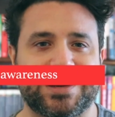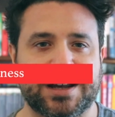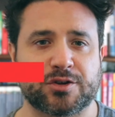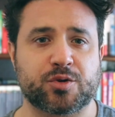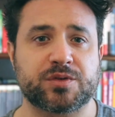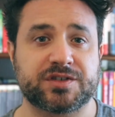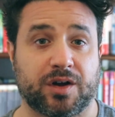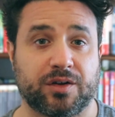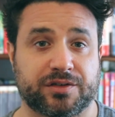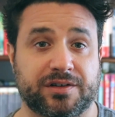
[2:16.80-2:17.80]
Another
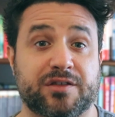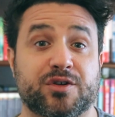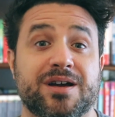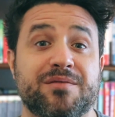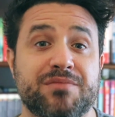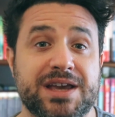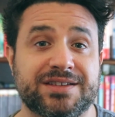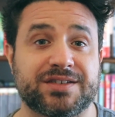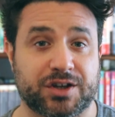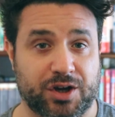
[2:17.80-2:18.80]
result, another
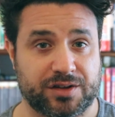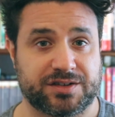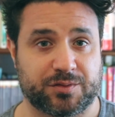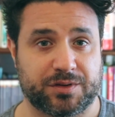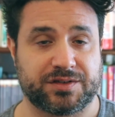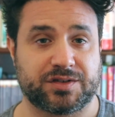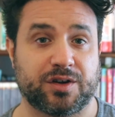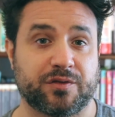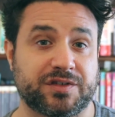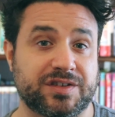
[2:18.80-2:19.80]
amazing consequence
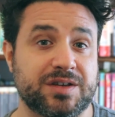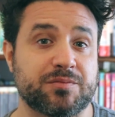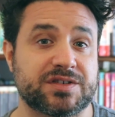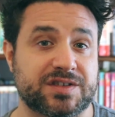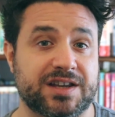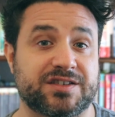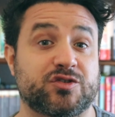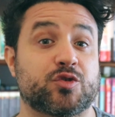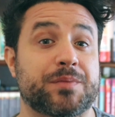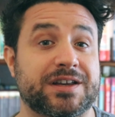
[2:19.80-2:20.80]
of seeing mistakes
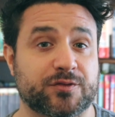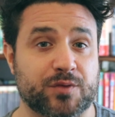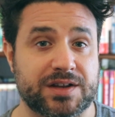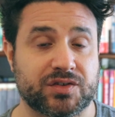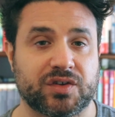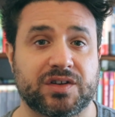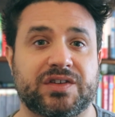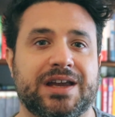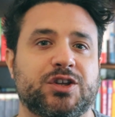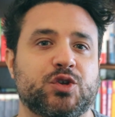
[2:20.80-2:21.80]
as your best friends
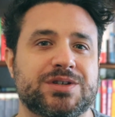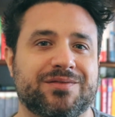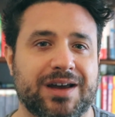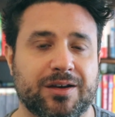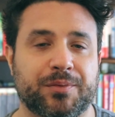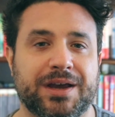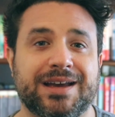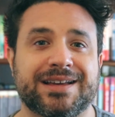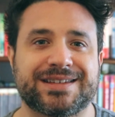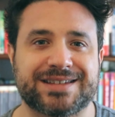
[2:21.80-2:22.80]
is that you develop
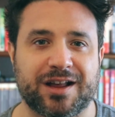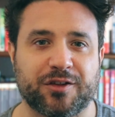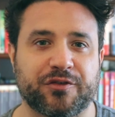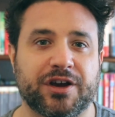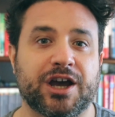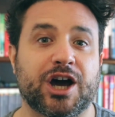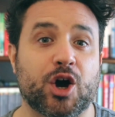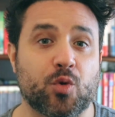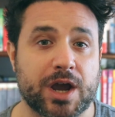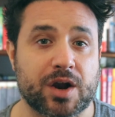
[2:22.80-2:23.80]

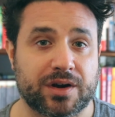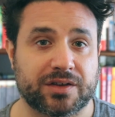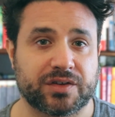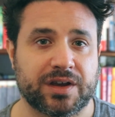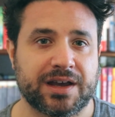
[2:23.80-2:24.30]
self-awareness.